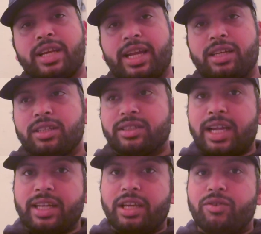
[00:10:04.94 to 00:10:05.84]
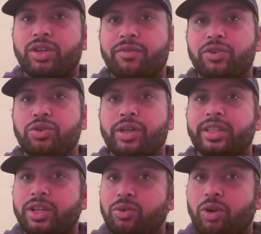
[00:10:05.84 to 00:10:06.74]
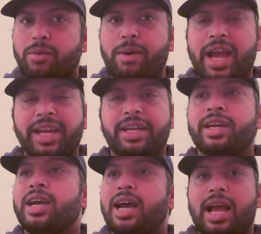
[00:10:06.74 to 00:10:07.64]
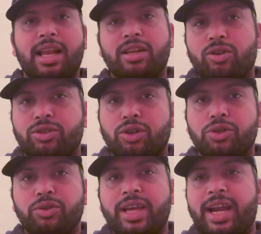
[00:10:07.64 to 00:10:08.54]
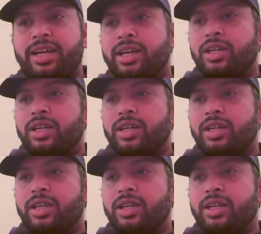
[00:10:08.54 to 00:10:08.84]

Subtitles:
and then give you a review, and then you want to buy it, I'll also do that.